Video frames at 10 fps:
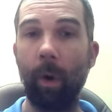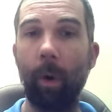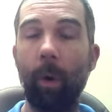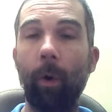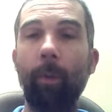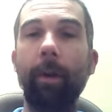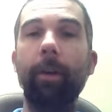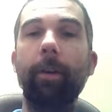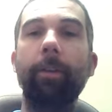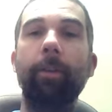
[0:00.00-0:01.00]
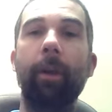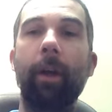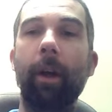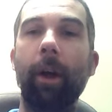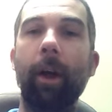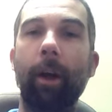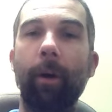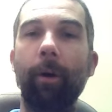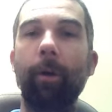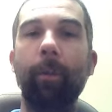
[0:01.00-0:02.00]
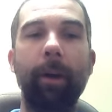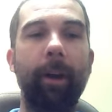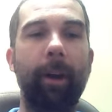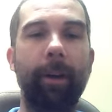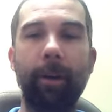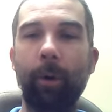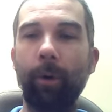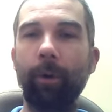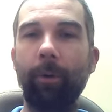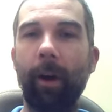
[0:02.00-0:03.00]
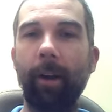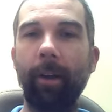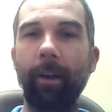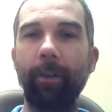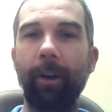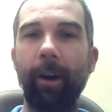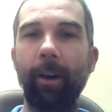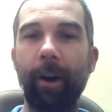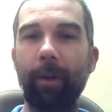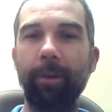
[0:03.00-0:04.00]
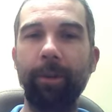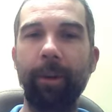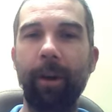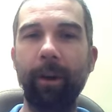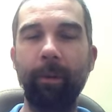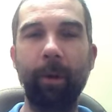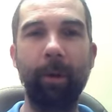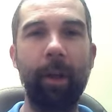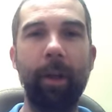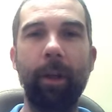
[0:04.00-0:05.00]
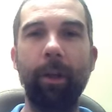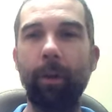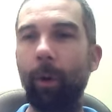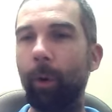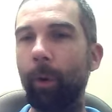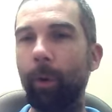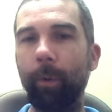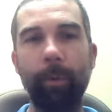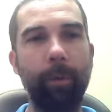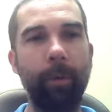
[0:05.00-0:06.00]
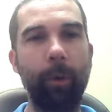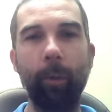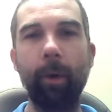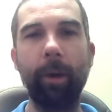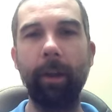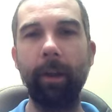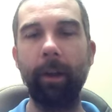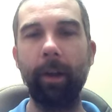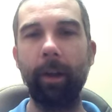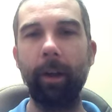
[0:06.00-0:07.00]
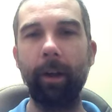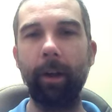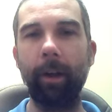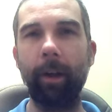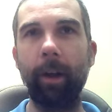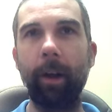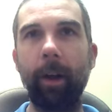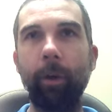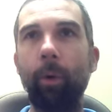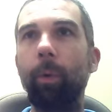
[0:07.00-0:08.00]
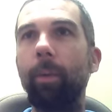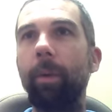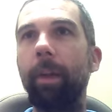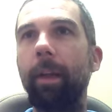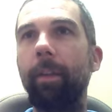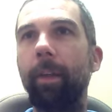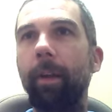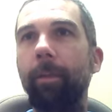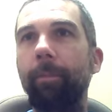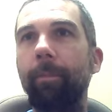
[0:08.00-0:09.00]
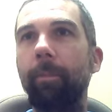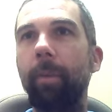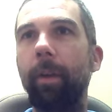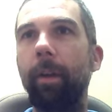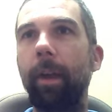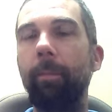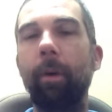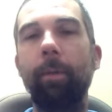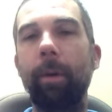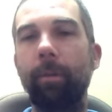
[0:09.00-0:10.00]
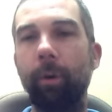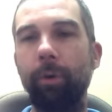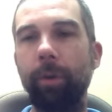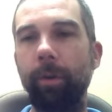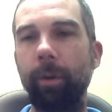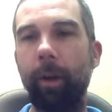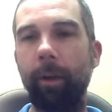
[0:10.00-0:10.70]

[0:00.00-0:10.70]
Oh my goodness. Oh my god, Coke La Rock is on here. I was just talking about. No, nobody. Uh, I know in the the Hip Hop Evolution on